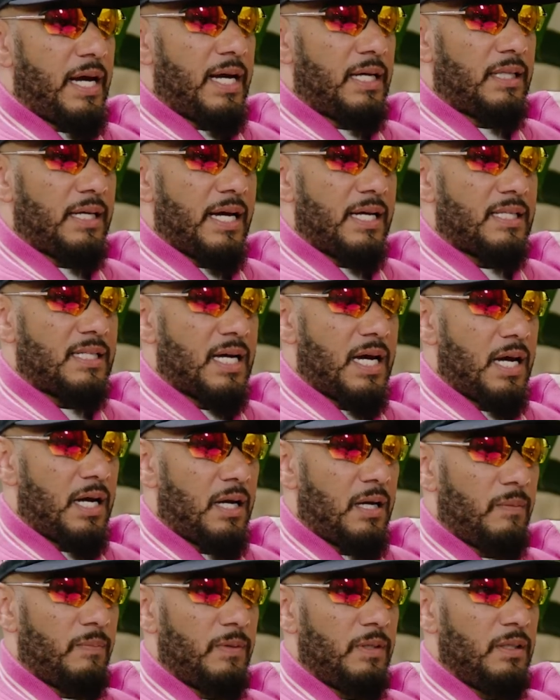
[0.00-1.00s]
at that
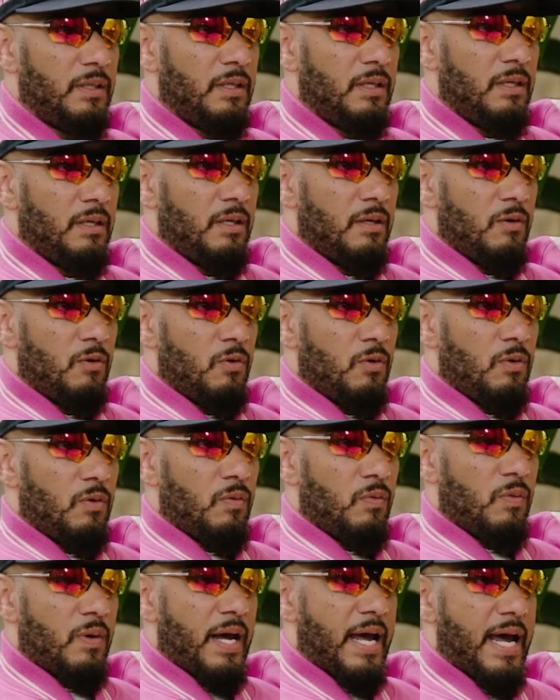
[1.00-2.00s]
time
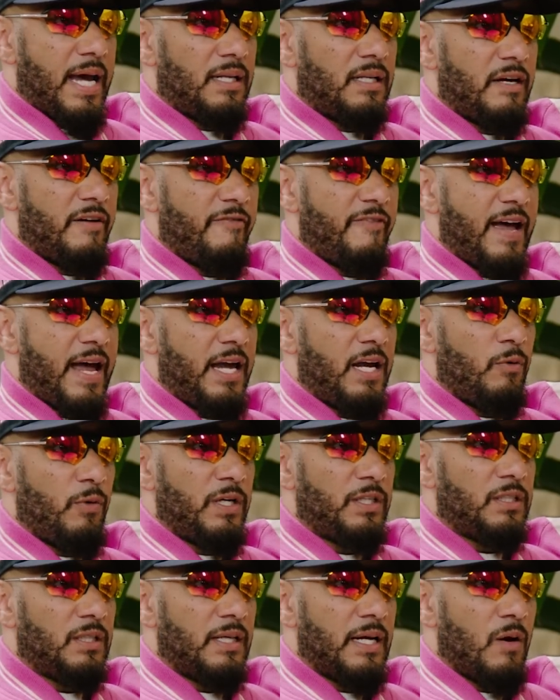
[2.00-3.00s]
had the
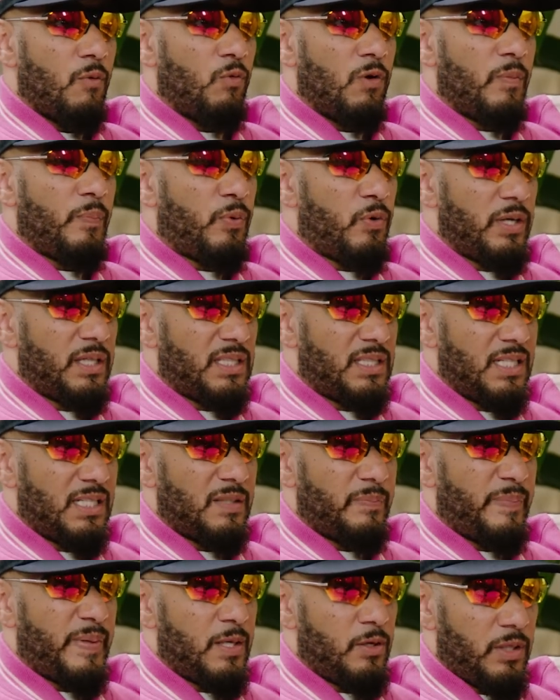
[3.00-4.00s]
valuation at one point
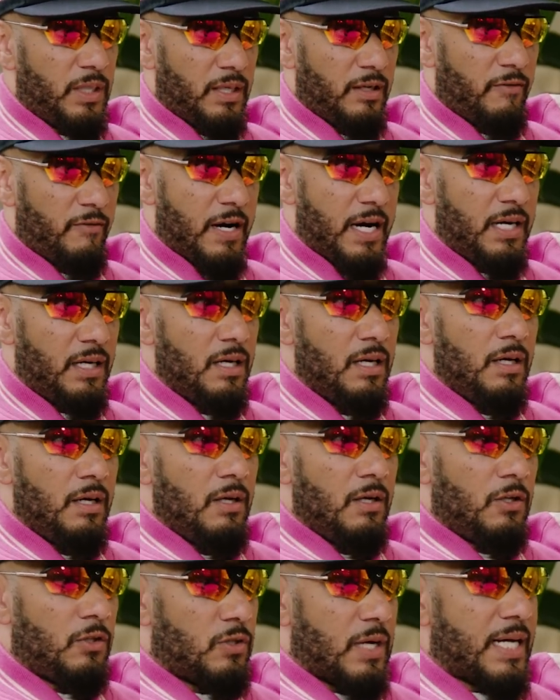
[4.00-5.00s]
six billion, right?
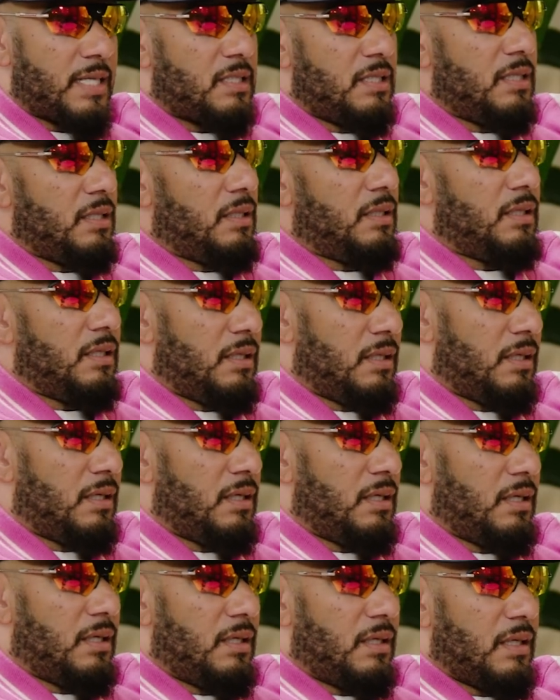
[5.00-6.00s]
So I took
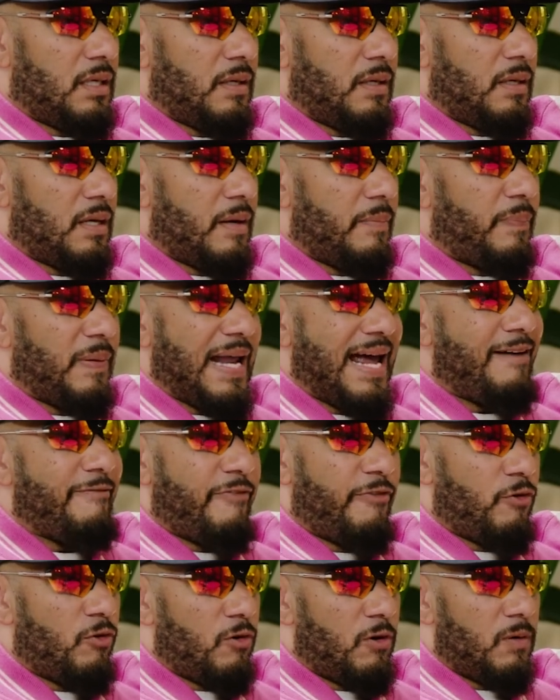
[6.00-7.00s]
a, a, a
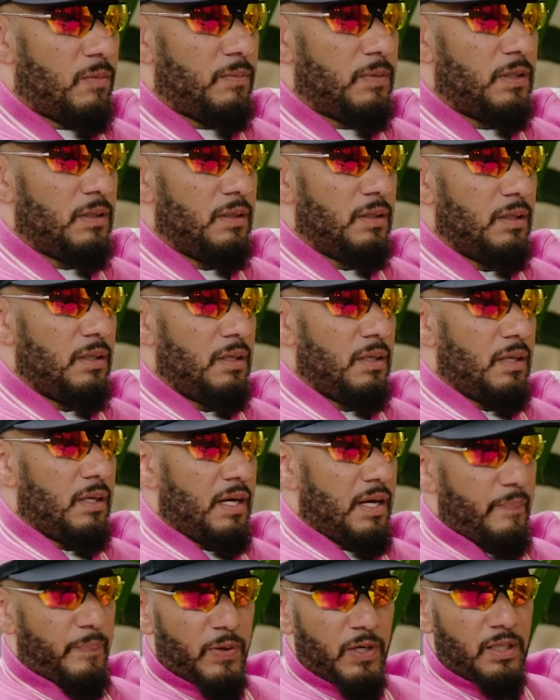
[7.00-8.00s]
platform
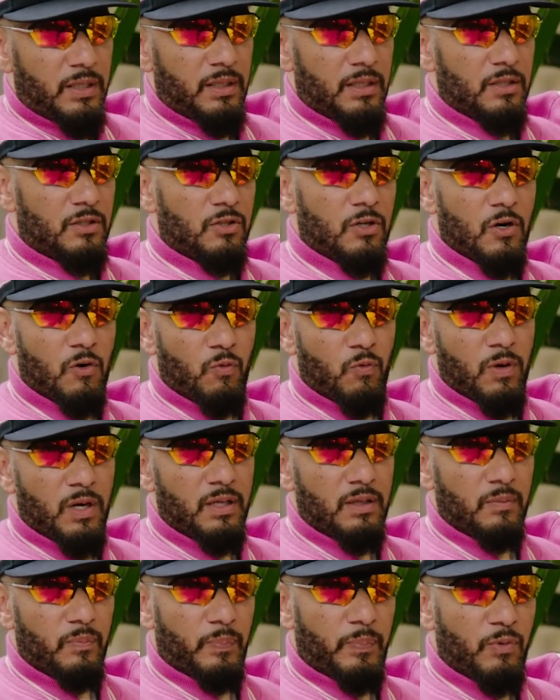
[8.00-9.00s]
and put it into a
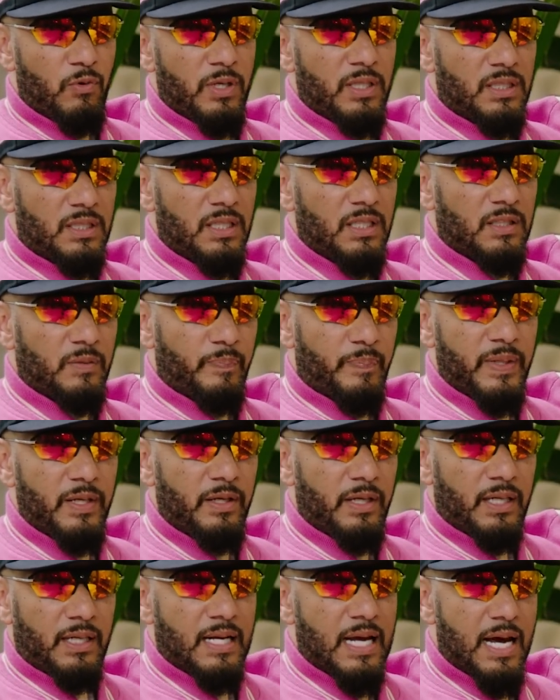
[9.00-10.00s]
one point six
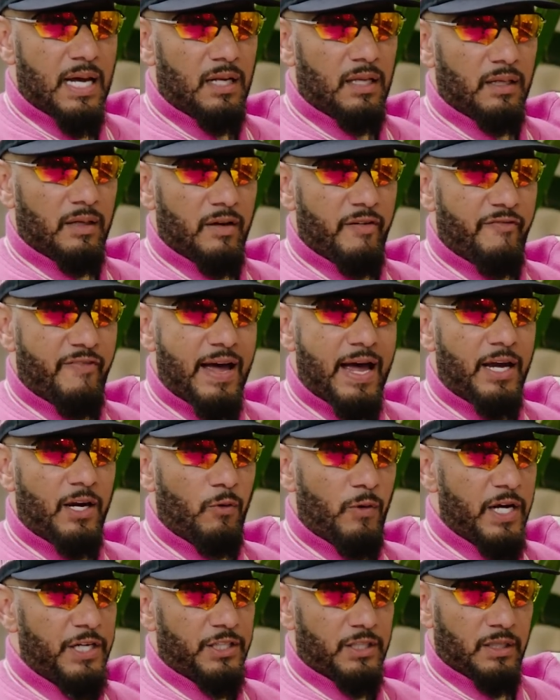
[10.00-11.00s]
billion dollar
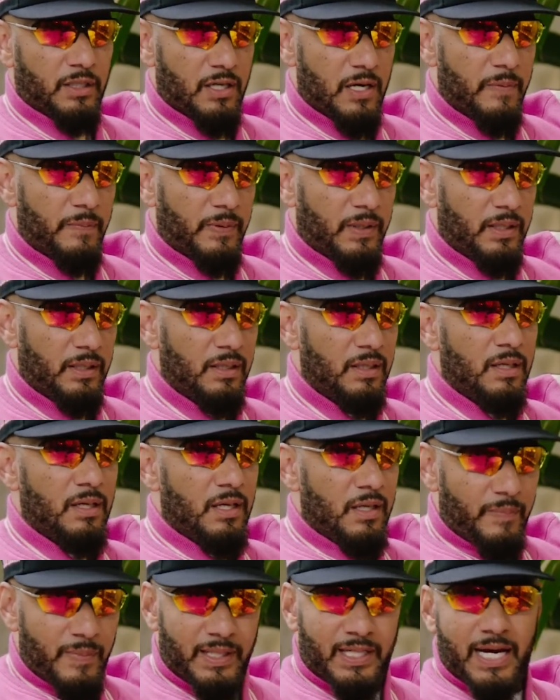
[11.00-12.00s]
evaluation company,
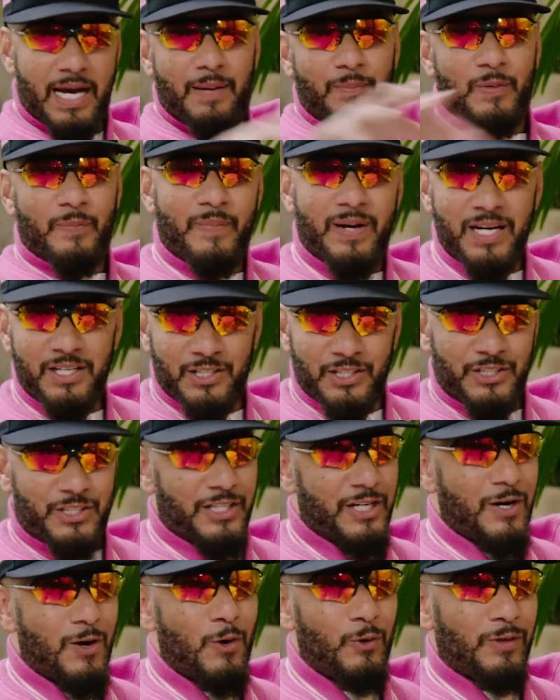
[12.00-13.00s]
became a major
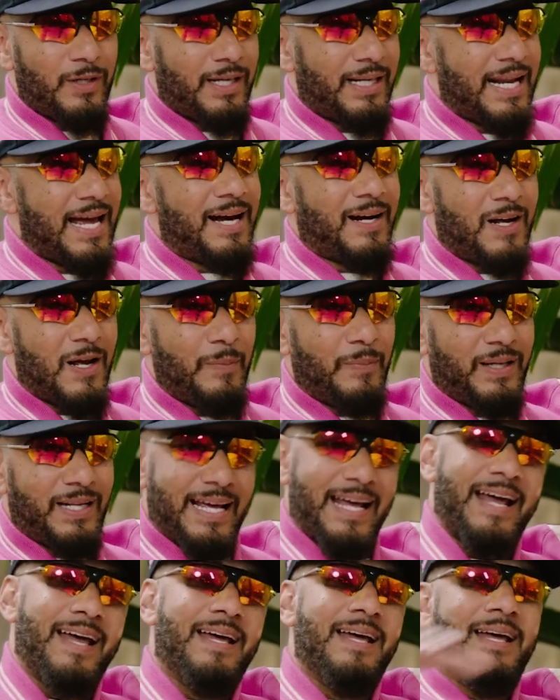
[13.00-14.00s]
shareholder in that company
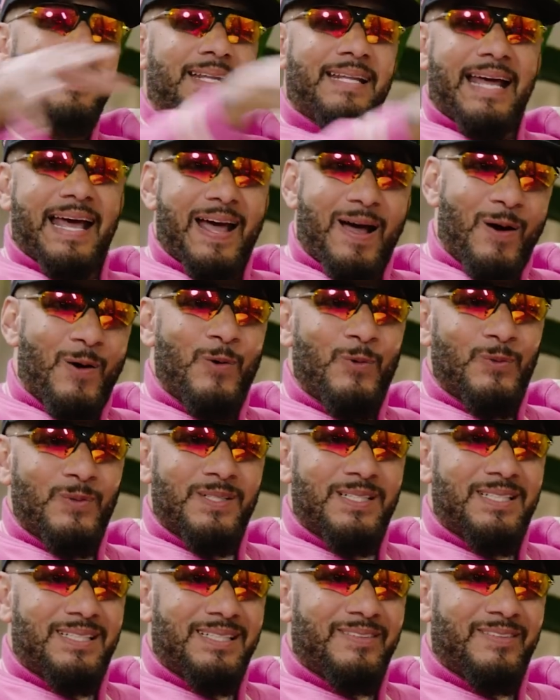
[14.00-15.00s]
that, that
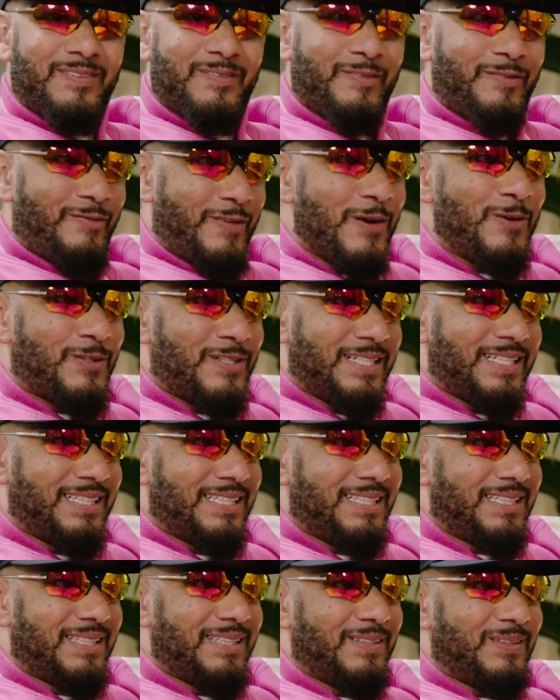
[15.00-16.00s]
owns
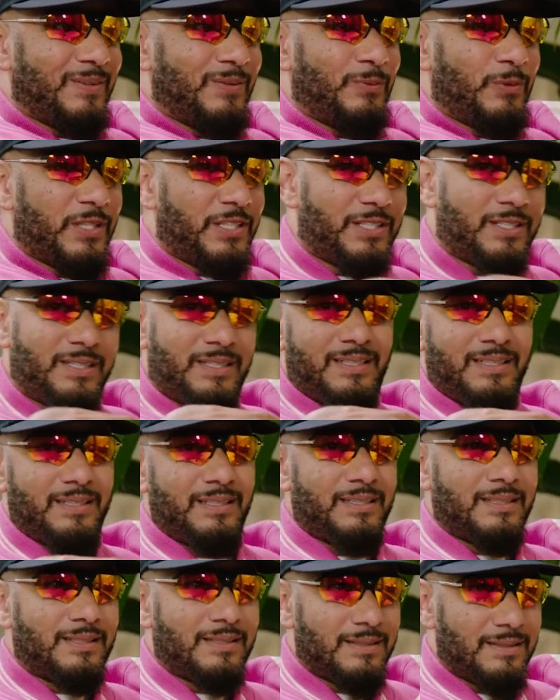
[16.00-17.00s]
Verzuz, which
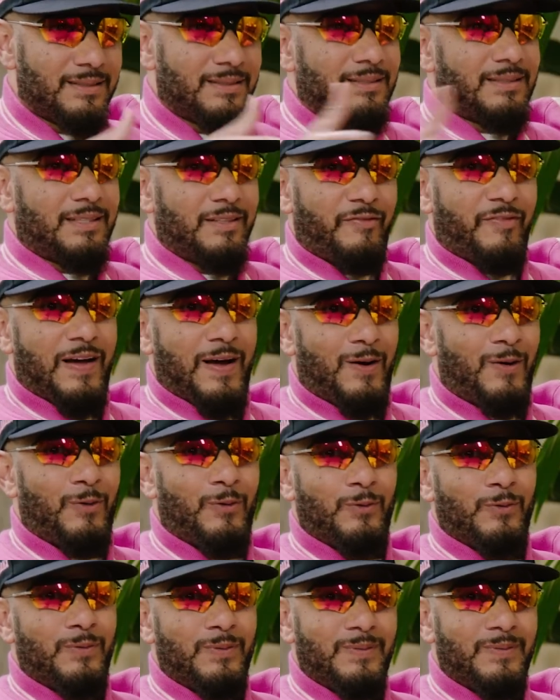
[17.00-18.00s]
our
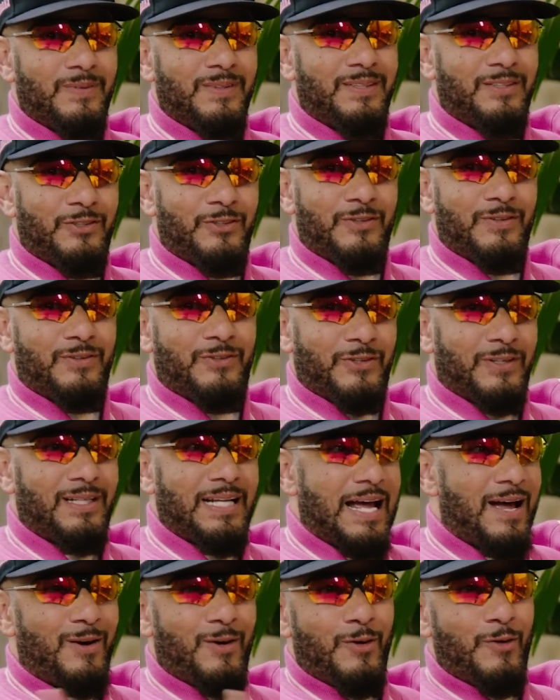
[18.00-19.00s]
own
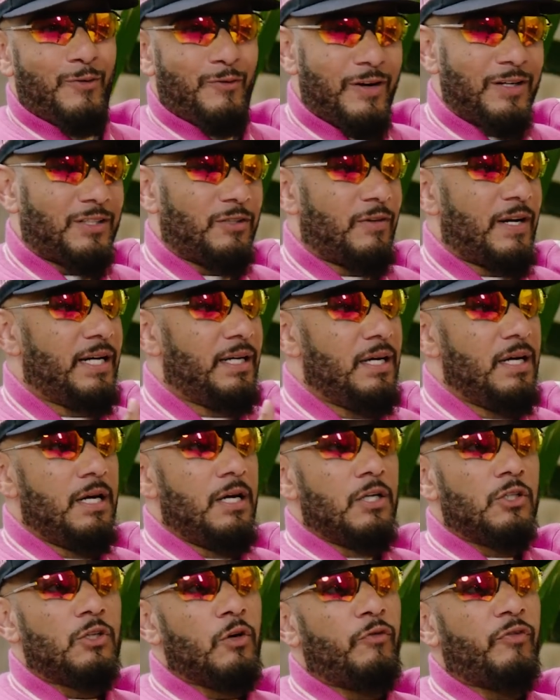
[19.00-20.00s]
Triller, our own racer, right?
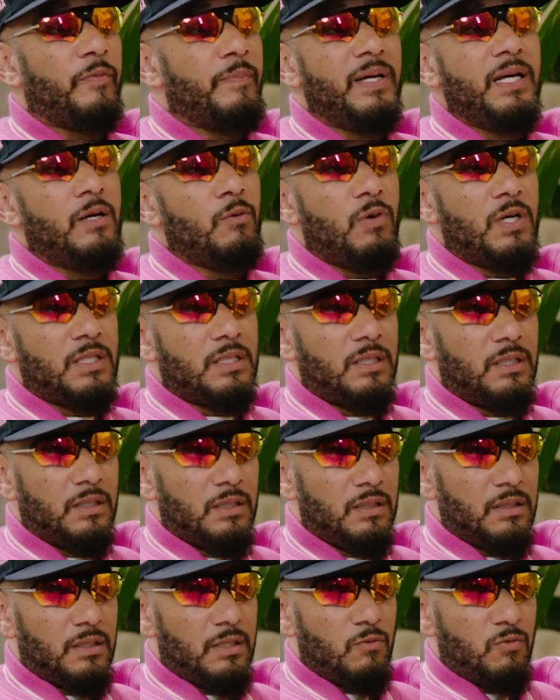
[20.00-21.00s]
So for me, it
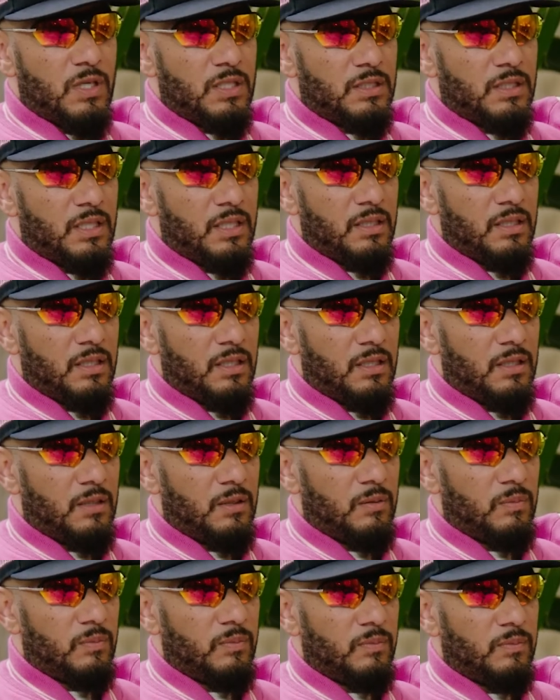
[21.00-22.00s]
wasn't it wasn't a,
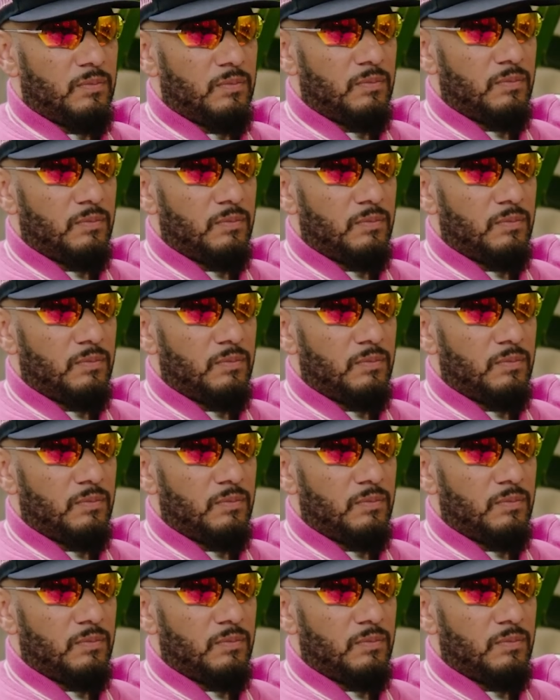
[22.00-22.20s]
um,